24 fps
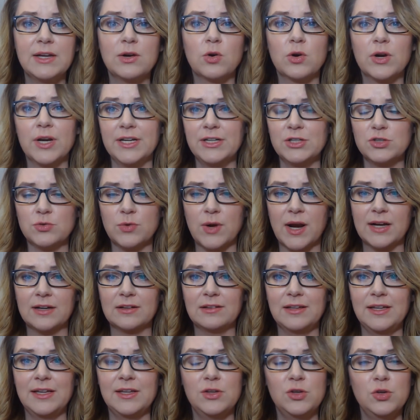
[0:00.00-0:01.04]
or
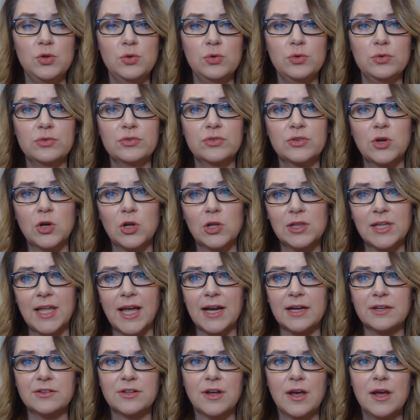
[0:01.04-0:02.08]
indirectly use,
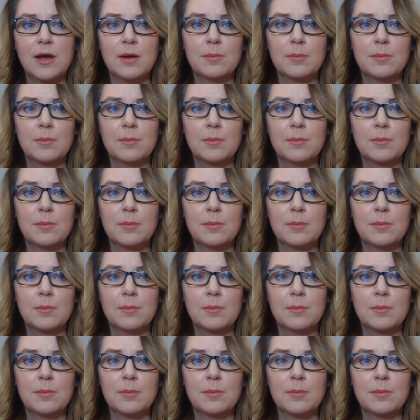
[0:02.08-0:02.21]
collect,